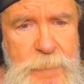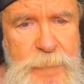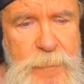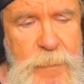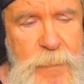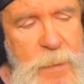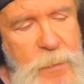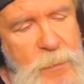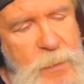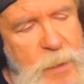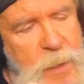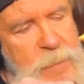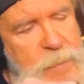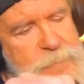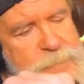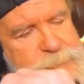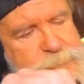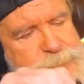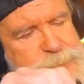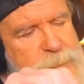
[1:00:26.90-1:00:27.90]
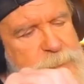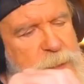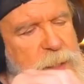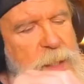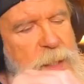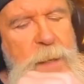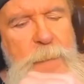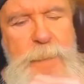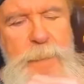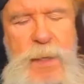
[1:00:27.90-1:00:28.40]
Okay.
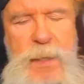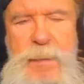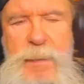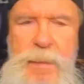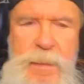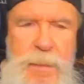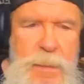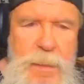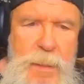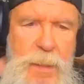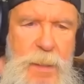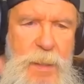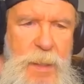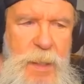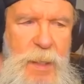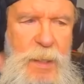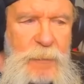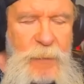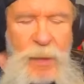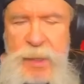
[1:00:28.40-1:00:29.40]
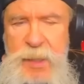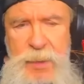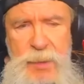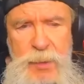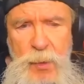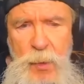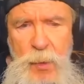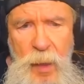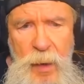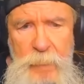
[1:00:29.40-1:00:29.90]
But they can
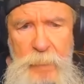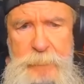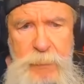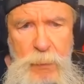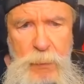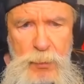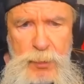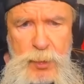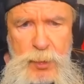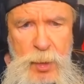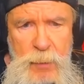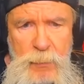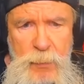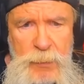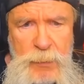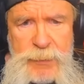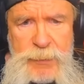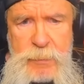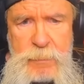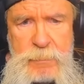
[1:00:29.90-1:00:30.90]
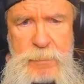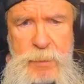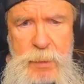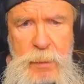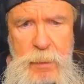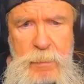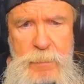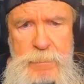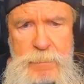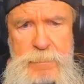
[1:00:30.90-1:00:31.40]
do a lot of bullshit with, you
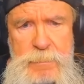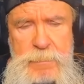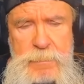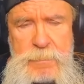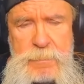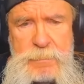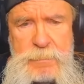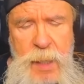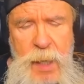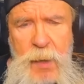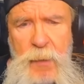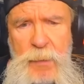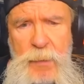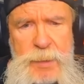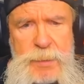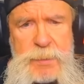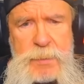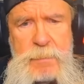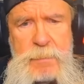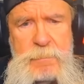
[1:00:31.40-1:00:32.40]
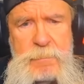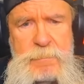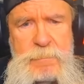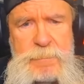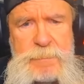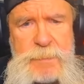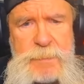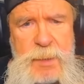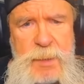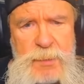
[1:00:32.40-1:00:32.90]
know, Aldis
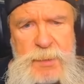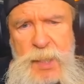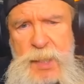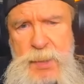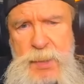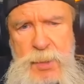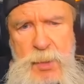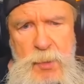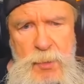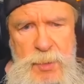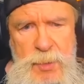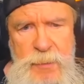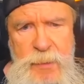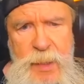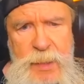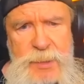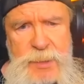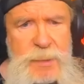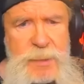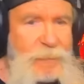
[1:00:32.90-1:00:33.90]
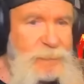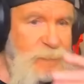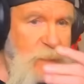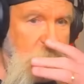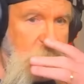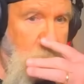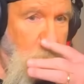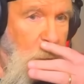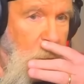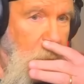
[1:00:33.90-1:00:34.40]
because he's used to that stuff
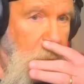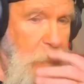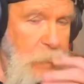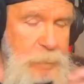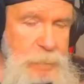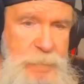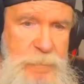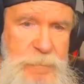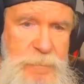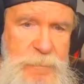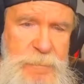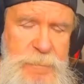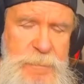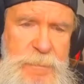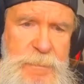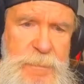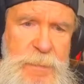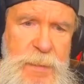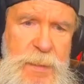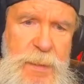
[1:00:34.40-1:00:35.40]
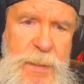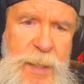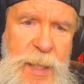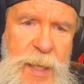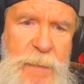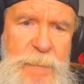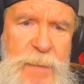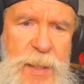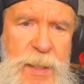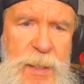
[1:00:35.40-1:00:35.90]
anyway.
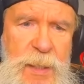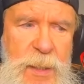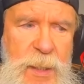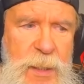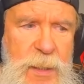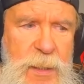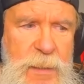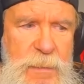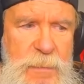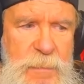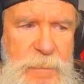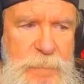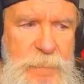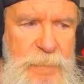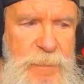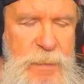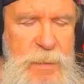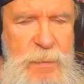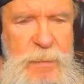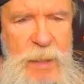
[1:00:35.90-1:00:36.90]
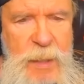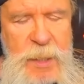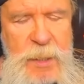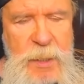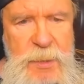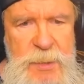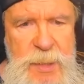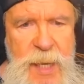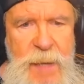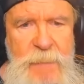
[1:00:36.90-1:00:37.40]
I mean, and he
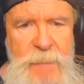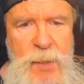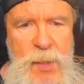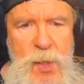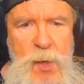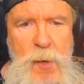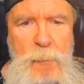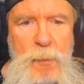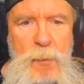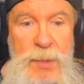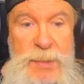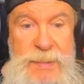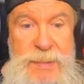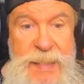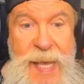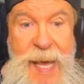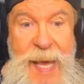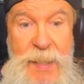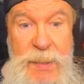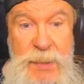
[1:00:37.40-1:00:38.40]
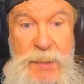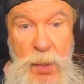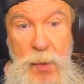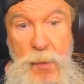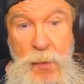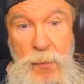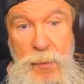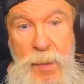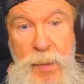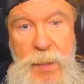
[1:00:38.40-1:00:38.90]
does have a humorous side
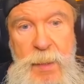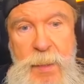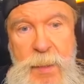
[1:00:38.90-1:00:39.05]
too.